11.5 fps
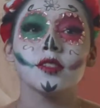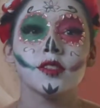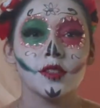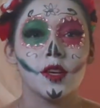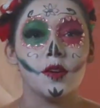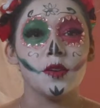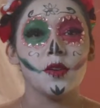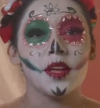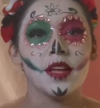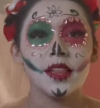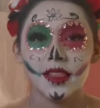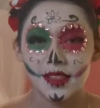So
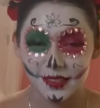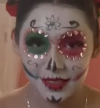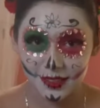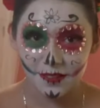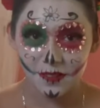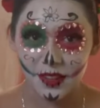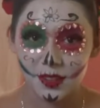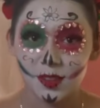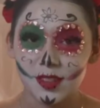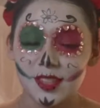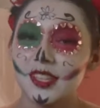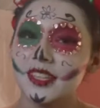this is the
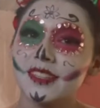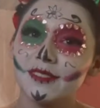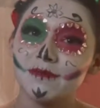final look.